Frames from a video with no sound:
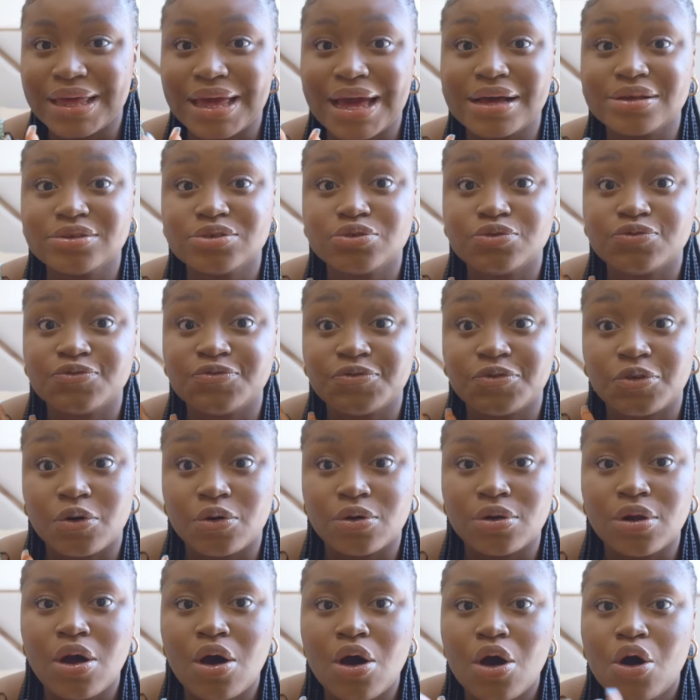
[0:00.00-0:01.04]
It has to
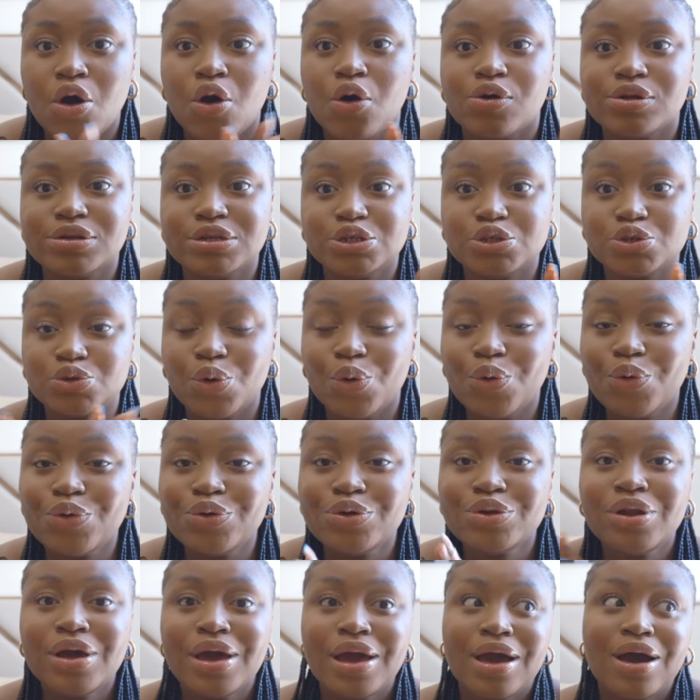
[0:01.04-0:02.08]
fall on its
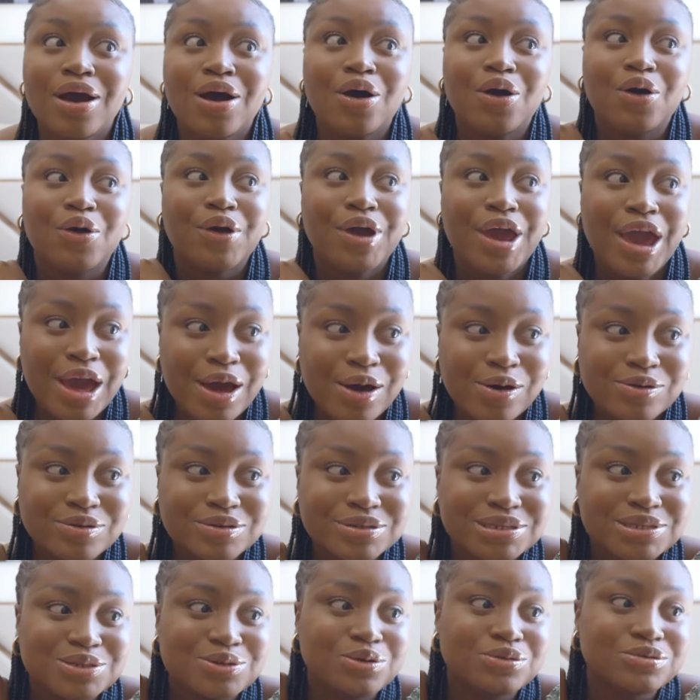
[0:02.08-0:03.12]
own, or
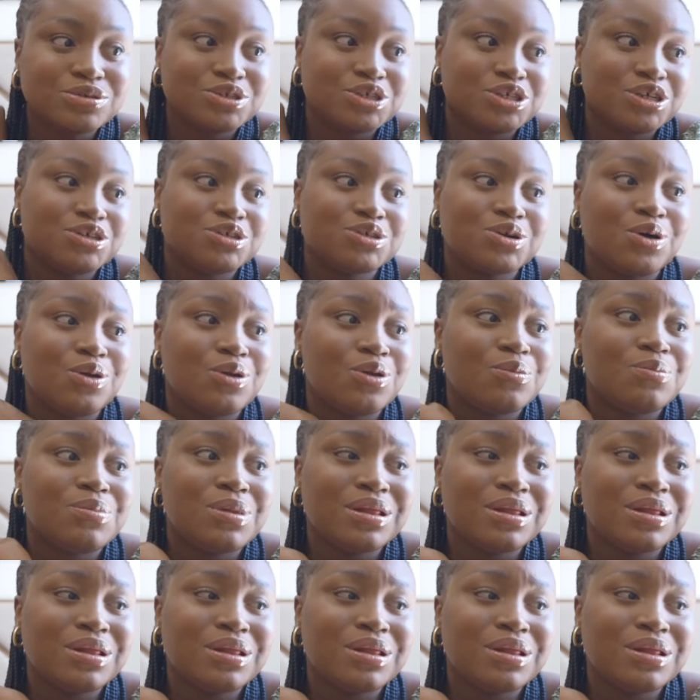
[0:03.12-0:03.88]
else it's going to change color.